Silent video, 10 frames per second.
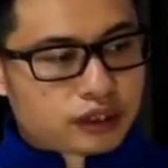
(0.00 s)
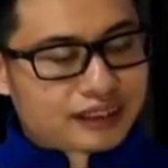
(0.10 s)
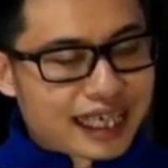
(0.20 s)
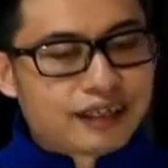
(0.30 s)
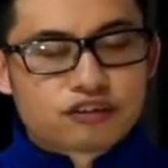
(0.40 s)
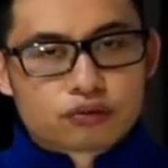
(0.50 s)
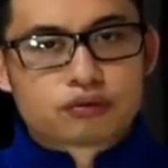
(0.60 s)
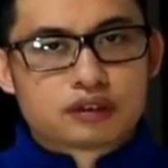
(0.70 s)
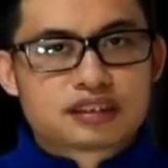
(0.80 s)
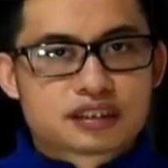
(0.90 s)
tend to
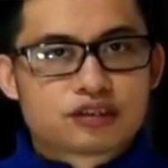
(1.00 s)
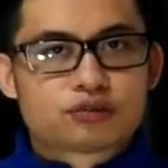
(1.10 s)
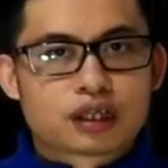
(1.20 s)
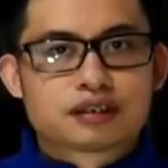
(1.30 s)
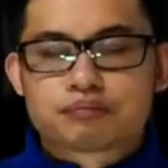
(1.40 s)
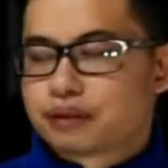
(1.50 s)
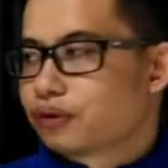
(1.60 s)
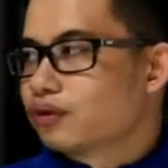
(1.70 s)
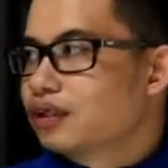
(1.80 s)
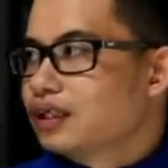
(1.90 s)
listen to other
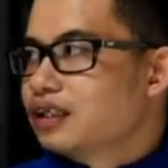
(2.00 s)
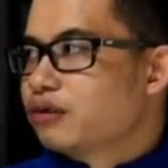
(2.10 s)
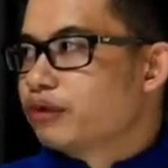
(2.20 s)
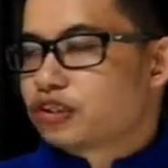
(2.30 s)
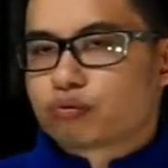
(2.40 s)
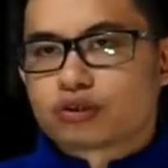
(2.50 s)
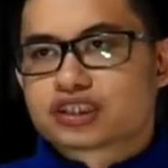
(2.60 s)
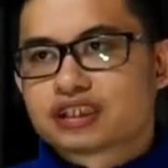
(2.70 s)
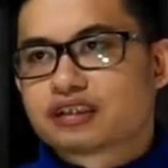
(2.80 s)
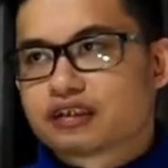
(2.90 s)
people, which
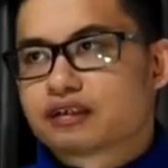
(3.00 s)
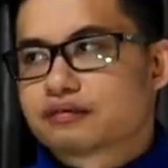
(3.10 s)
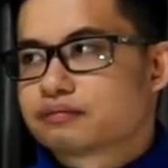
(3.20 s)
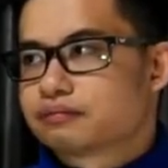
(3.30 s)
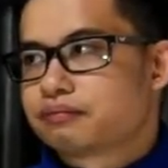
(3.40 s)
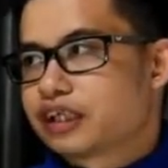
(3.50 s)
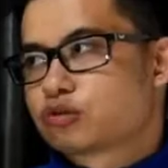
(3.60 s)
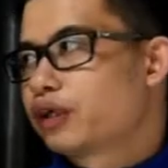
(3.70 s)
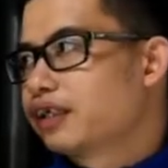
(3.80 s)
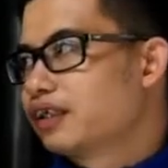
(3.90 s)
wasn't the
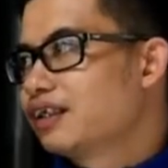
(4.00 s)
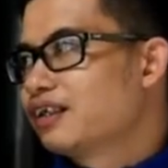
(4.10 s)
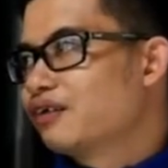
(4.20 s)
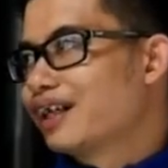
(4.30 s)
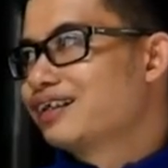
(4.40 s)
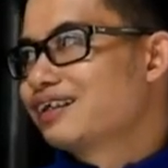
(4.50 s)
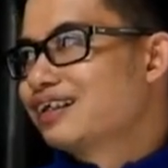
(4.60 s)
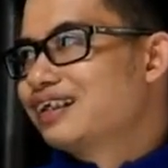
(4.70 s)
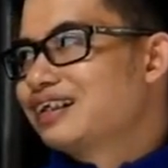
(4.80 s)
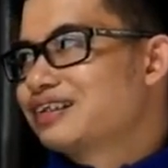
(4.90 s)
best way, right?
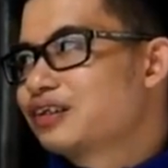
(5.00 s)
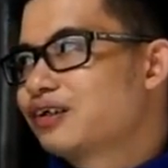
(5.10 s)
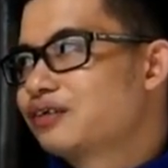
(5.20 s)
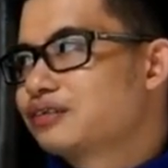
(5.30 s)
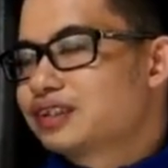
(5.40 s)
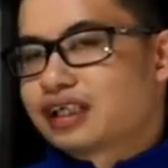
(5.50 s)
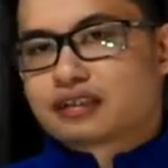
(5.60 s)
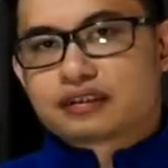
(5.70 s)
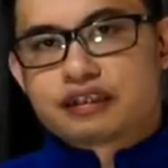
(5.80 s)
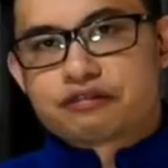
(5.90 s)
So
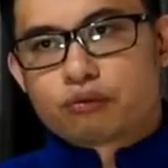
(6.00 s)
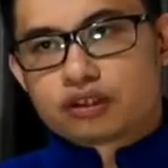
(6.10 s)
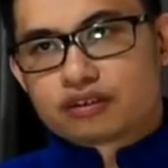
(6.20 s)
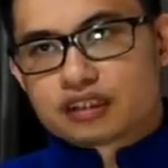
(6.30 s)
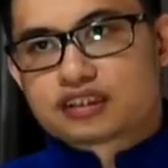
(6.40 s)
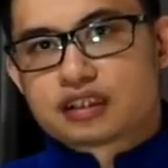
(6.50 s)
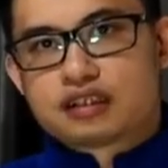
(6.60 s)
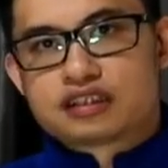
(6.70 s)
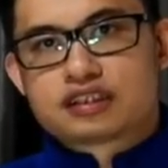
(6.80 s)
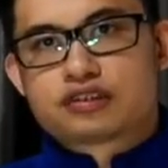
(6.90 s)
yeah, if you want to
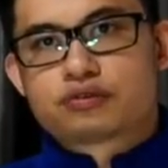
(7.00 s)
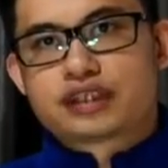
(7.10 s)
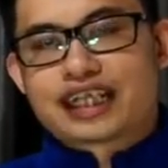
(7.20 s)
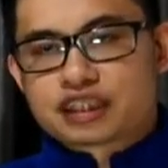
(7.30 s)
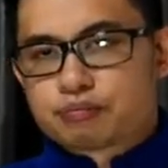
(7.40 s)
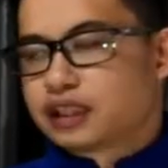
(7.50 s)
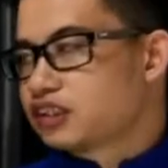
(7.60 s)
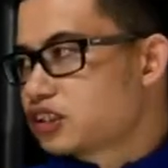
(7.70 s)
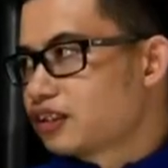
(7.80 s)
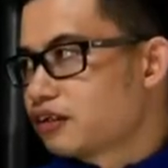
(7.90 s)
listen to the
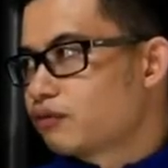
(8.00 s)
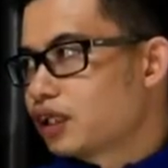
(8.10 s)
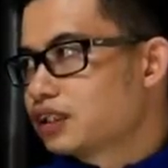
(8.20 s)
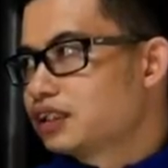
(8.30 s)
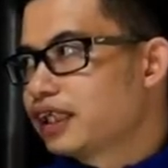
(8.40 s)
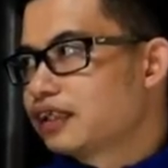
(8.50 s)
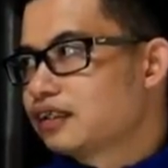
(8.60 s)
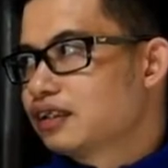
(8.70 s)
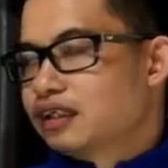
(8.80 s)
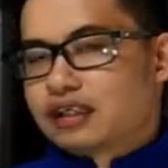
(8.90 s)
experts rather
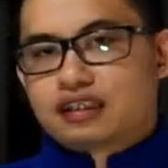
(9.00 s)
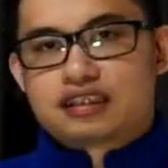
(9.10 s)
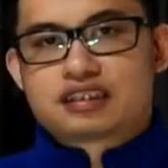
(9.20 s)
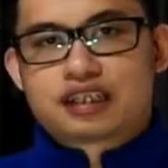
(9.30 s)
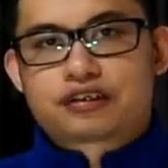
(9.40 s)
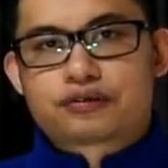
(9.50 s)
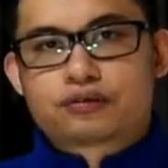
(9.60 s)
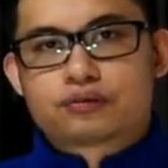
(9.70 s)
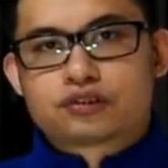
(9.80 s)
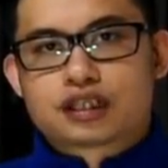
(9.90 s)
than listening
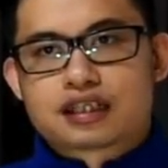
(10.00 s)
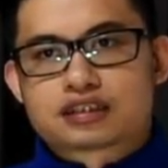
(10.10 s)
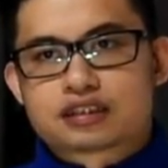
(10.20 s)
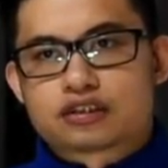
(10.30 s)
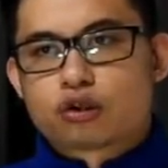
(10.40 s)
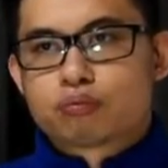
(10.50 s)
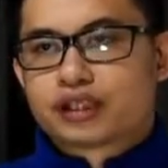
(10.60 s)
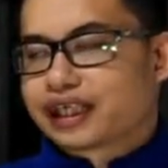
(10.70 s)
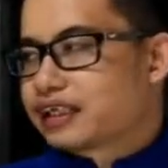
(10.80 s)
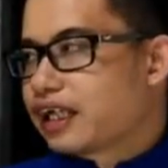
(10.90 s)
to just the Tom,
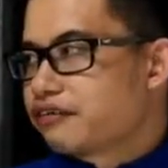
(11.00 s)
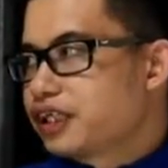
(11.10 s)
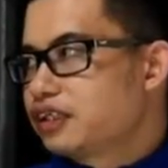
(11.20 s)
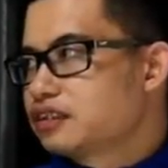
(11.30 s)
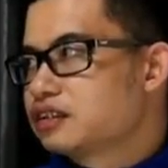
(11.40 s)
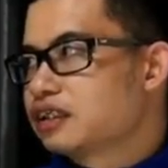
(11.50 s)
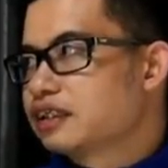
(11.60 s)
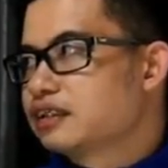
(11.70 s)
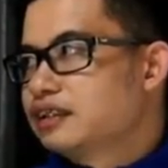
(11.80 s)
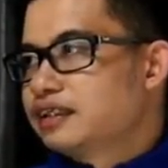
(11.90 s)
Dick and Harry,
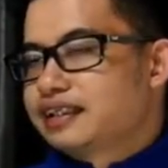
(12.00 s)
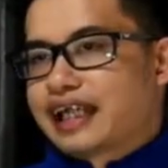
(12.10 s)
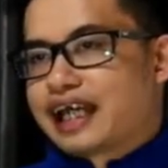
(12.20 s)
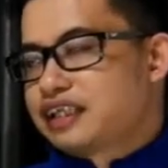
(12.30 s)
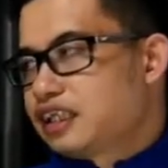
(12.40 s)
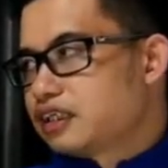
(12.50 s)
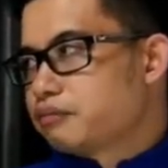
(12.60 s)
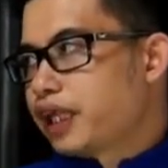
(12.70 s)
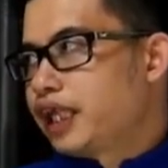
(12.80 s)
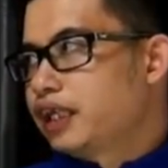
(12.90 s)
the Annie and the
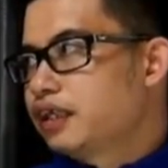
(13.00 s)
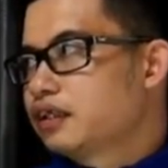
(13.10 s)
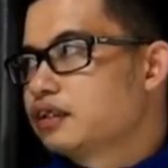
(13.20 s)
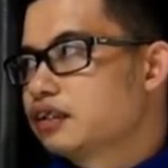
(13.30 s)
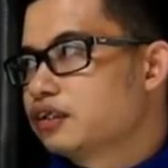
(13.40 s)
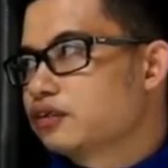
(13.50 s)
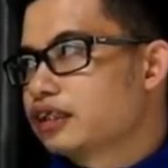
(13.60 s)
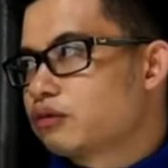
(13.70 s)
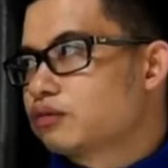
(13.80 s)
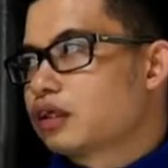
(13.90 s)
May,
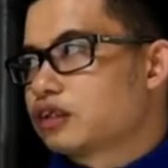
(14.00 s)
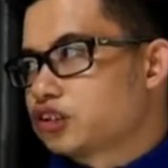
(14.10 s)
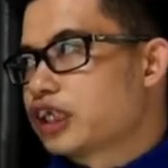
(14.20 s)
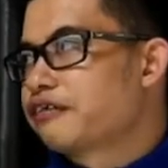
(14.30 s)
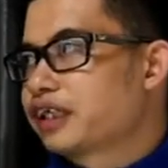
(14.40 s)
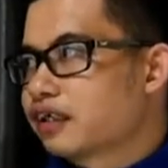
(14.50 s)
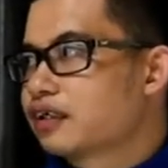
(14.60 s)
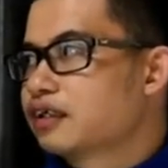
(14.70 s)
that are sharing.